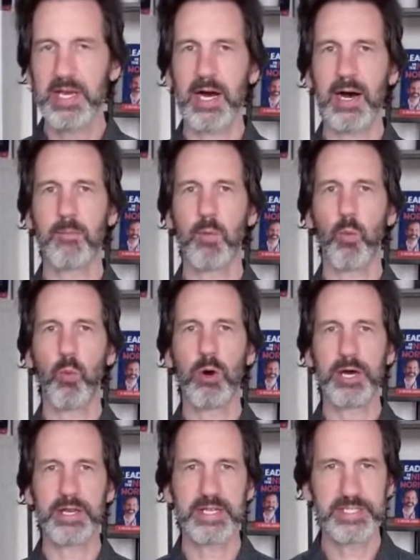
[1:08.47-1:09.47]

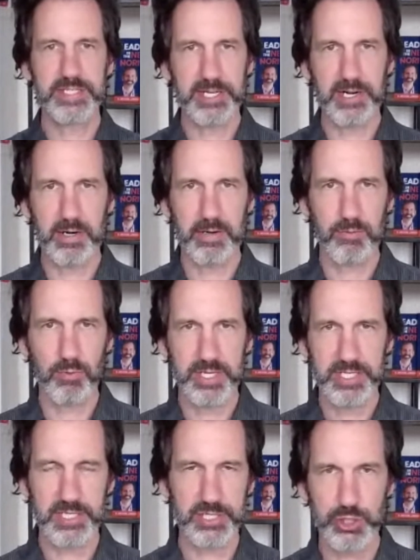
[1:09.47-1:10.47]
What is
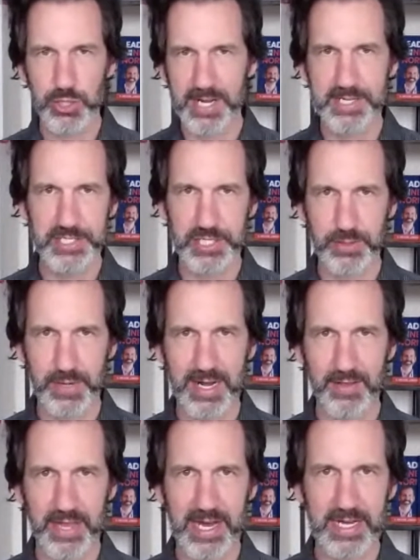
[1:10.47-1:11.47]
their strategy
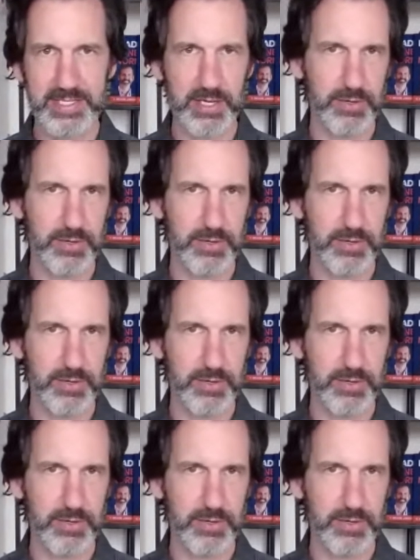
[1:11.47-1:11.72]
around that?